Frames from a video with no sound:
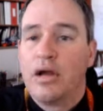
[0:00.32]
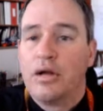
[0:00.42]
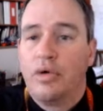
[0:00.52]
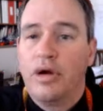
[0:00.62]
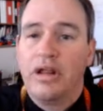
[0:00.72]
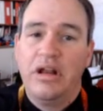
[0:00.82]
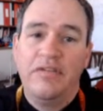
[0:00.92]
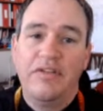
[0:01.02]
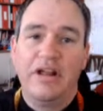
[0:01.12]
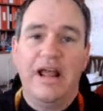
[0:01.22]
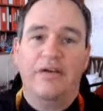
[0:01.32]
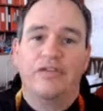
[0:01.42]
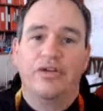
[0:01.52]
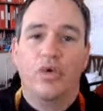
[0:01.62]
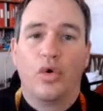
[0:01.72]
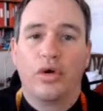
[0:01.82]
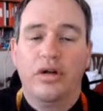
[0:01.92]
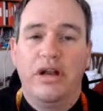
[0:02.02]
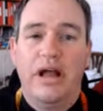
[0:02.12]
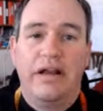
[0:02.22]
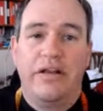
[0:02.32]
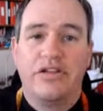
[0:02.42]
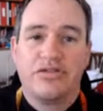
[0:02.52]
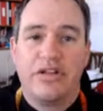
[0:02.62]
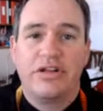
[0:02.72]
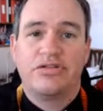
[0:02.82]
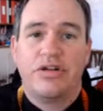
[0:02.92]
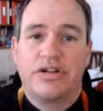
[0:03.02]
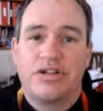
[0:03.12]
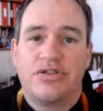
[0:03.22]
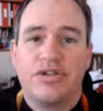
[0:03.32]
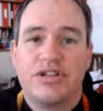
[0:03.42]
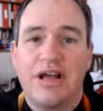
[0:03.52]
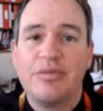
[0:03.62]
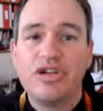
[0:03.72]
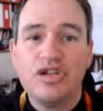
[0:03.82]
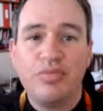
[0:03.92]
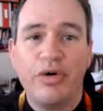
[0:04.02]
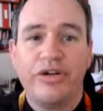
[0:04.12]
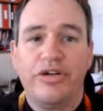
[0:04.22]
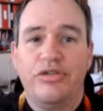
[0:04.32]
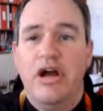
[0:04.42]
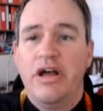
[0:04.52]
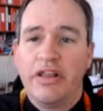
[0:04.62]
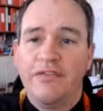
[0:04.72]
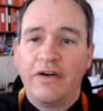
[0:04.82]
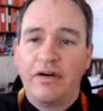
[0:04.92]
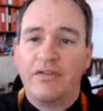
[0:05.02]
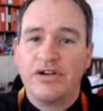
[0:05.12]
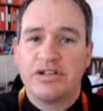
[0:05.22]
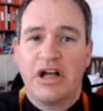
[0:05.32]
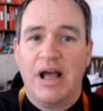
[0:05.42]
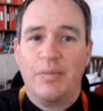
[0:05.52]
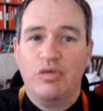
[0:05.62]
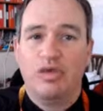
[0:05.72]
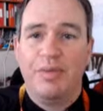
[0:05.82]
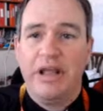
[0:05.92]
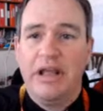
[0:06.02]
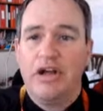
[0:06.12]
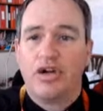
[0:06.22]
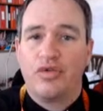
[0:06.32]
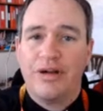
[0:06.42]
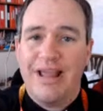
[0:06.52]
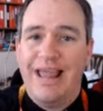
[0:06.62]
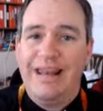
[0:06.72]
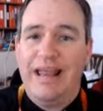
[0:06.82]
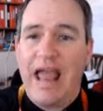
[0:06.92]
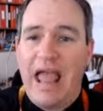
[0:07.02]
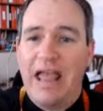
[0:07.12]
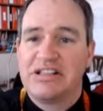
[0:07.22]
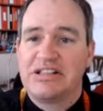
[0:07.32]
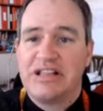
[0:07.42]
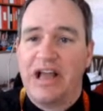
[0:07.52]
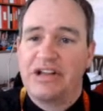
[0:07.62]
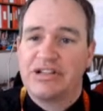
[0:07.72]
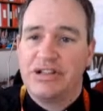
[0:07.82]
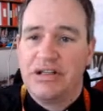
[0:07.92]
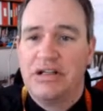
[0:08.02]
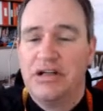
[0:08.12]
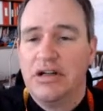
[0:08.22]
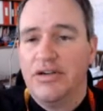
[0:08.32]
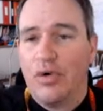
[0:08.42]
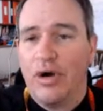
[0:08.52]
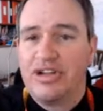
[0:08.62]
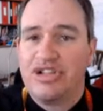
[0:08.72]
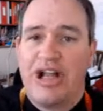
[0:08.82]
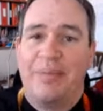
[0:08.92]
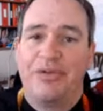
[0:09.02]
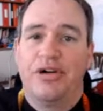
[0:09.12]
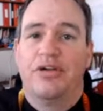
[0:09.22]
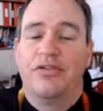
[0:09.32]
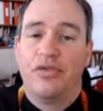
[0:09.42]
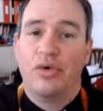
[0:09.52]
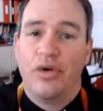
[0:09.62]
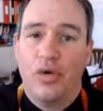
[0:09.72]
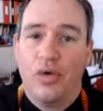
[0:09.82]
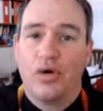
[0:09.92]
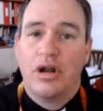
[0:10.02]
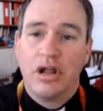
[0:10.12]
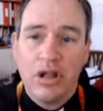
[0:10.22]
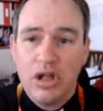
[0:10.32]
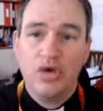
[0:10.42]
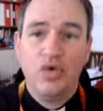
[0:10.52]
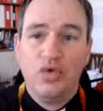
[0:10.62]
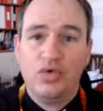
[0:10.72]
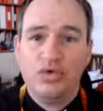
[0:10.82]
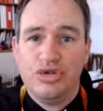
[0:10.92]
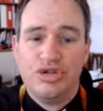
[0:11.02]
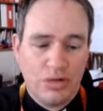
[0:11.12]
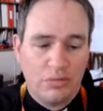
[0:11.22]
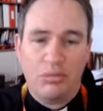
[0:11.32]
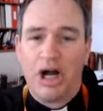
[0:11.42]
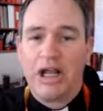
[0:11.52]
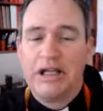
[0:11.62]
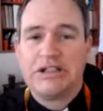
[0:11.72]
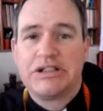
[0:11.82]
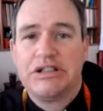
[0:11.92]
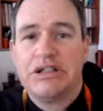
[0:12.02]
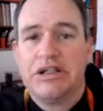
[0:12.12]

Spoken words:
Good morning, good evening, good afternoon, or good night. These are the instructions for assignment 2.2, the very first time you will be creating a section for a chapter for your huge, humongous